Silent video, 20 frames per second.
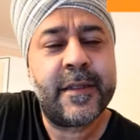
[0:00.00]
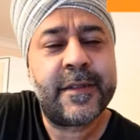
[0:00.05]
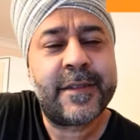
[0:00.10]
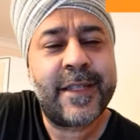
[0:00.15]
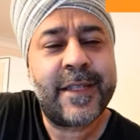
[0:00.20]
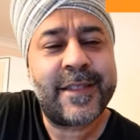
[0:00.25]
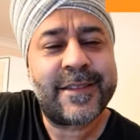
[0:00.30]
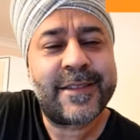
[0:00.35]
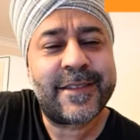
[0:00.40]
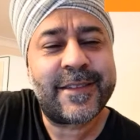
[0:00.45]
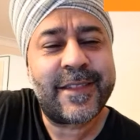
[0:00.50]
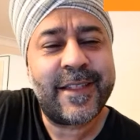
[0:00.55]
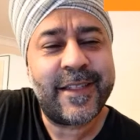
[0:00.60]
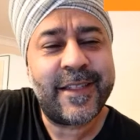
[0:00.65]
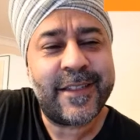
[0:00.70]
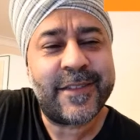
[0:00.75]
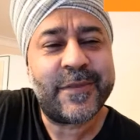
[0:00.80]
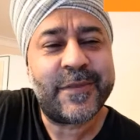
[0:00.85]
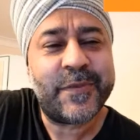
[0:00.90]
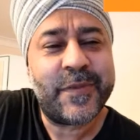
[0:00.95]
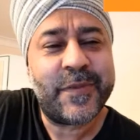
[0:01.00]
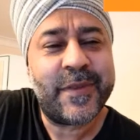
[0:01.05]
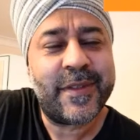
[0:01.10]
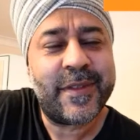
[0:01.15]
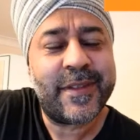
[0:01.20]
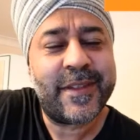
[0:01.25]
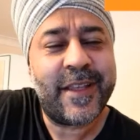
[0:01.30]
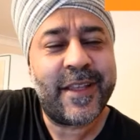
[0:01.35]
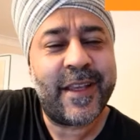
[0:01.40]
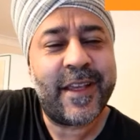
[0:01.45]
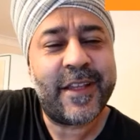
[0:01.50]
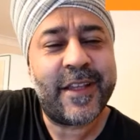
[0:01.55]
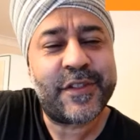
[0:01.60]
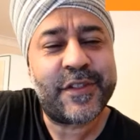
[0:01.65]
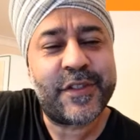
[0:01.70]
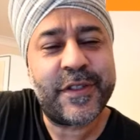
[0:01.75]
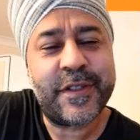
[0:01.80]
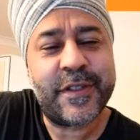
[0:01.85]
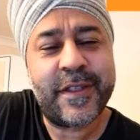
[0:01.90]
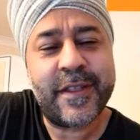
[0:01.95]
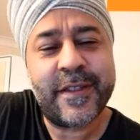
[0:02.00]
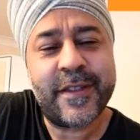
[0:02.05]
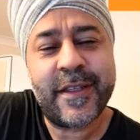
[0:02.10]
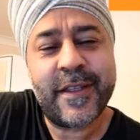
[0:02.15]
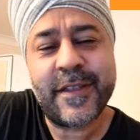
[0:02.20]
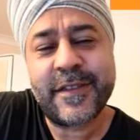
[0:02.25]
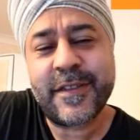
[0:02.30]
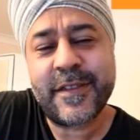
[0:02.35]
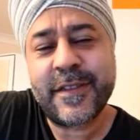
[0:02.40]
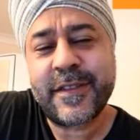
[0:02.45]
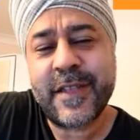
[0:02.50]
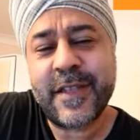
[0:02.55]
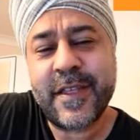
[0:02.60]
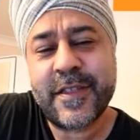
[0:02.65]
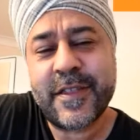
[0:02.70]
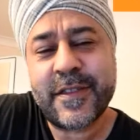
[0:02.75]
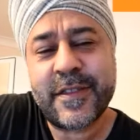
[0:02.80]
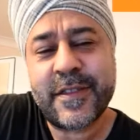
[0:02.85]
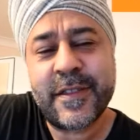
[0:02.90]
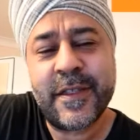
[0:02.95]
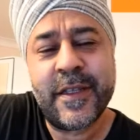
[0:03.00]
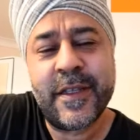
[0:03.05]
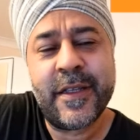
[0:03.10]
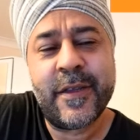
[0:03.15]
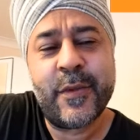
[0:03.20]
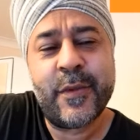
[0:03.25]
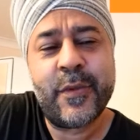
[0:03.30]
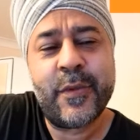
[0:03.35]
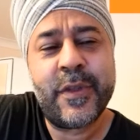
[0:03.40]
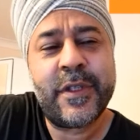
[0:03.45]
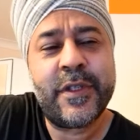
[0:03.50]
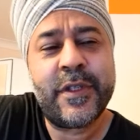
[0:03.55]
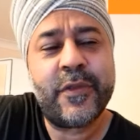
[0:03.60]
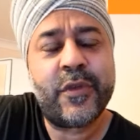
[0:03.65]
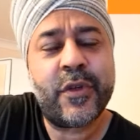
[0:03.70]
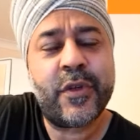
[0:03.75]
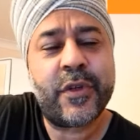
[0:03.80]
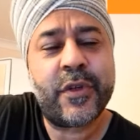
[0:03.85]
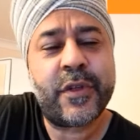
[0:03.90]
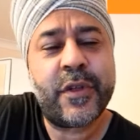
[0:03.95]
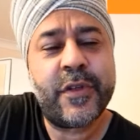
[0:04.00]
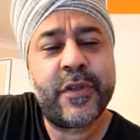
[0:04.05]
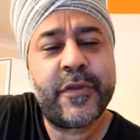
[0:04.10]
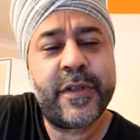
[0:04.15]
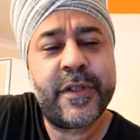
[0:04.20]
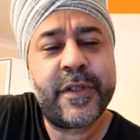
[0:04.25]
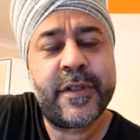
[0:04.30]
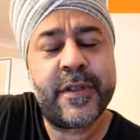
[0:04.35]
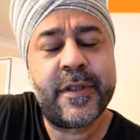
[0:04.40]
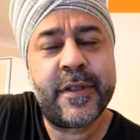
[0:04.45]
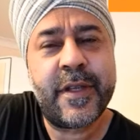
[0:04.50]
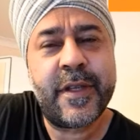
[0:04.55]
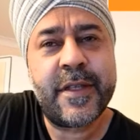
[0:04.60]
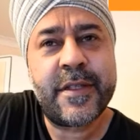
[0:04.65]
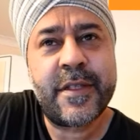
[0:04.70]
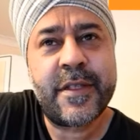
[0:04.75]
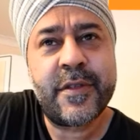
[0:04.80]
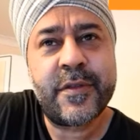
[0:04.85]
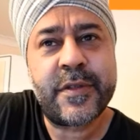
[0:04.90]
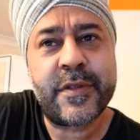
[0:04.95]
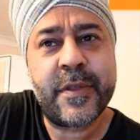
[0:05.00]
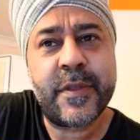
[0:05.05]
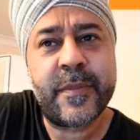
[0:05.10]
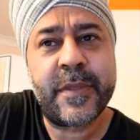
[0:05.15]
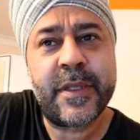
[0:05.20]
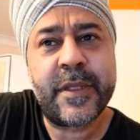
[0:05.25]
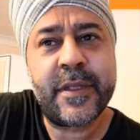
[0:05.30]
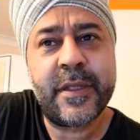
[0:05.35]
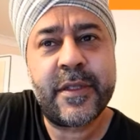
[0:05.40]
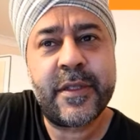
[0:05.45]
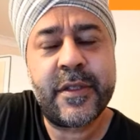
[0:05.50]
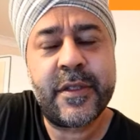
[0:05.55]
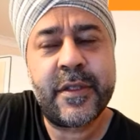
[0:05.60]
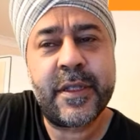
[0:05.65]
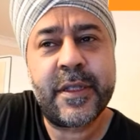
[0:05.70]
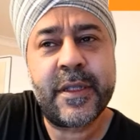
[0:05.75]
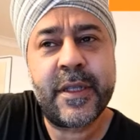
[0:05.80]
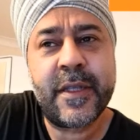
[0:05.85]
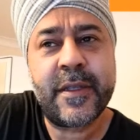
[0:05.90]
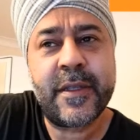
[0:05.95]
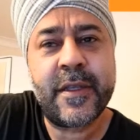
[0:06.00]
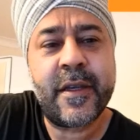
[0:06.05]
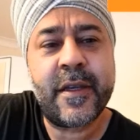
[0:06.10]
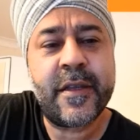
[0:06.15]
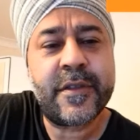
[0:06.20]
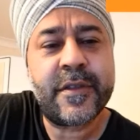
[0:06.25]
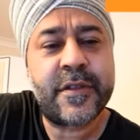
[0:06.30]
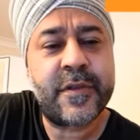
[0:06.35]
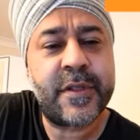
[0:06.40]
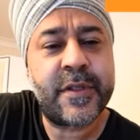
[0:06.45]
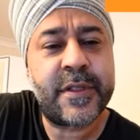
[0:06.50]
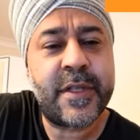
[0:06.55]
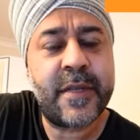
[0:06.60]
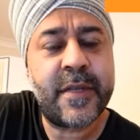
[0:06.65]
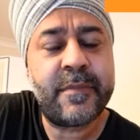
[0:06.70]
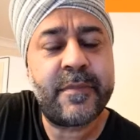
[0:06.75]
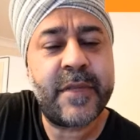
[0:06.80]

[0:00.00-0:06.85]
test kit that actually can test whether you've got COVID-19 or something, and you can get the answer in 10